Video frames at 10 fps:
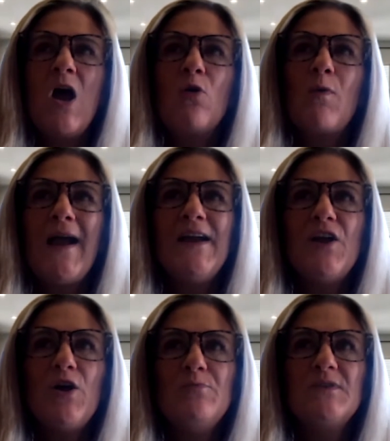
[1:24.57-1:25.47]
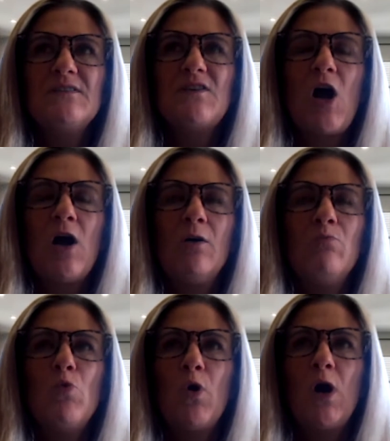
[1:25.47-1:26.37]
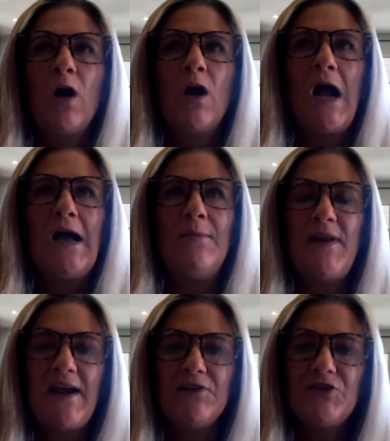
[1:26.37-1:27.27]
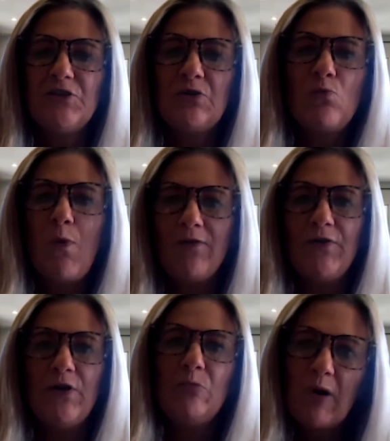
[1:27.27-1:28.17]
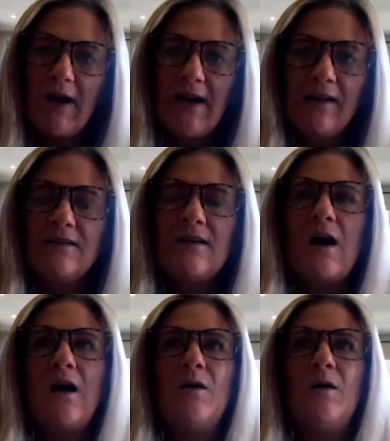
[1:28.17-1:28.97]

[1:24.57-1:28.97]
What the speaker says: Ryan Homes is our more national, well-known brand.